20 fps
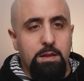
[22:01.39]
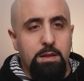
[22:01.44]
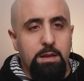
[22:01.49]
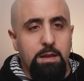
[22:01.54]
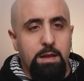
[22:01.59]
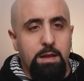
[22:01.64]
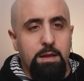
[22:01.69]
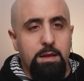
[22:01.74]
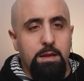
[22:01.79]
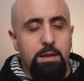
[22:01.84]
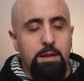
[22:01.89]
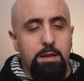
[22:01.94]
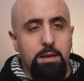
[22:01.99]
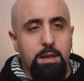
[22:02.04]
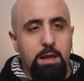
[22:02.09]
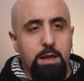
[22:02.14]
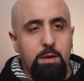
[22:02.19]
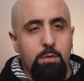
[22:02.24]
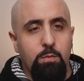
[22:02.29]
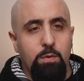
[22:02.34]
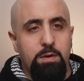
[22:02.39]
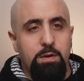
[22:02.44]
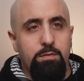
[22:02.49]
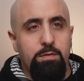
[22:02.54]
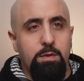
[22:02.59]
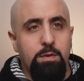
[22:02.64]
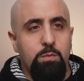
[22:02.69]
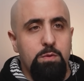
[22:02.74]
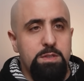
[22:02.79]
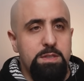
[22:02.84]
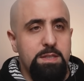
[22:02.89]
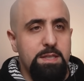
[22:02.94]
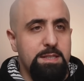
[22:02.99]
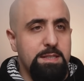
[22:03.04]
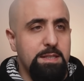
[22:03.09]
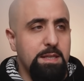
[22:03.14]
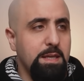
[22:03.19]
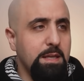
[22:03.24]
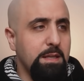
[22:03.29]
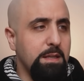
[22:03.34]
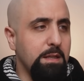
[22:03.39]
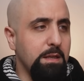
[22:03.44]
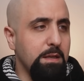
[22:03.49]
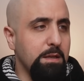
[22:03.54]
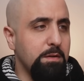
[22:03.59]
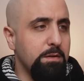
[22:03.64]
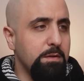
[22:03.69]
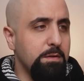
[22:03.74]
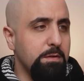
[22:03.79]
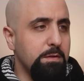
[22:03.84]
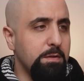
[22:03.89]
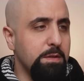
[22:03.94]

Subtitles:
Like one of them was this kid here,